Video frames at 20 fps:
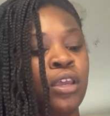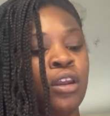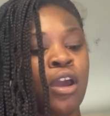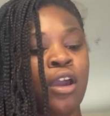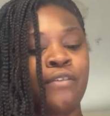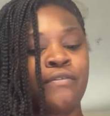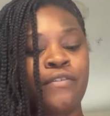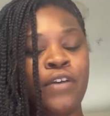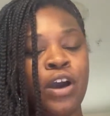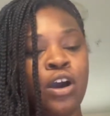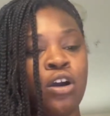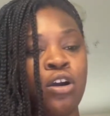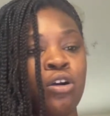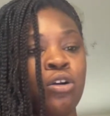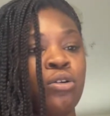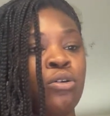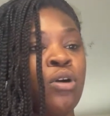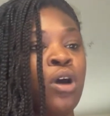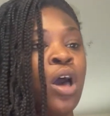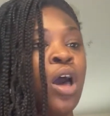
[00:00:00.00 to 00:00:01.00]
in our
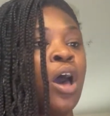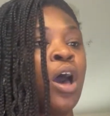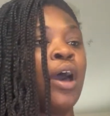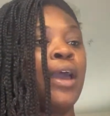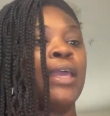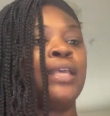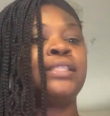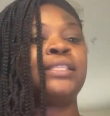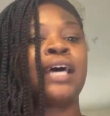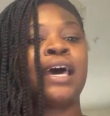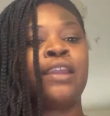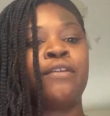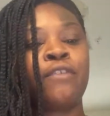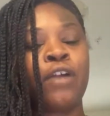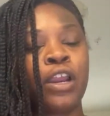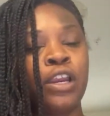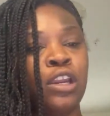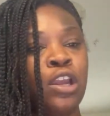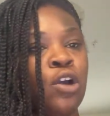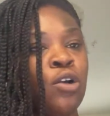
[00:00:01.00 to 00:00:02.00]
phone, inside of
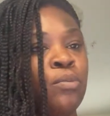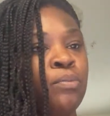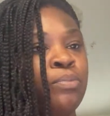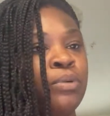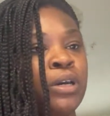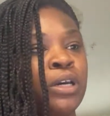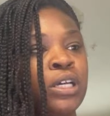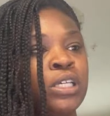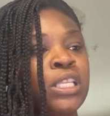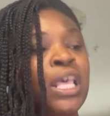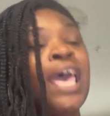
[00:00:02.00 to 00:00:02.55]
our notebooks,